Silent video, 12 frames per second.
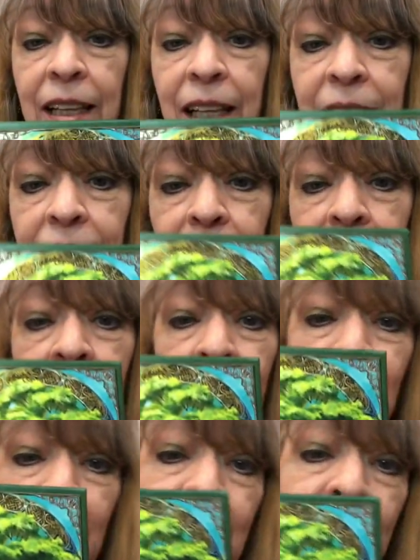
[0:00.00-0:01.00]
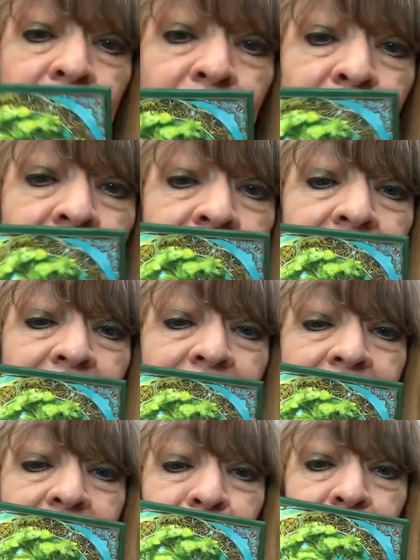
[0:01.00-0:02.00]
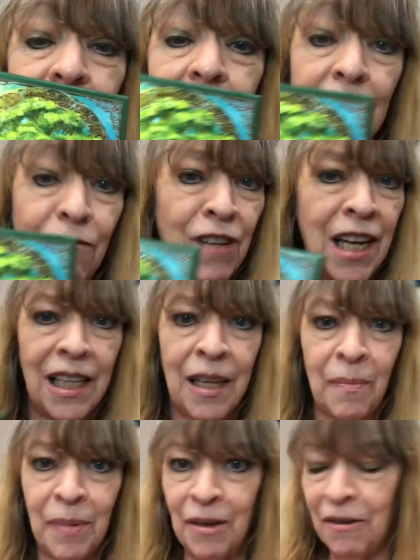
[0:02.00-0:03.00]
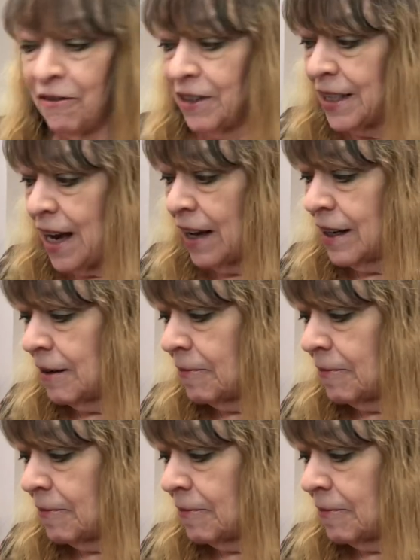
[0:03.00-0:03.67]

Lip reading: That's the one I've been using for this, which is really a beautiful deck.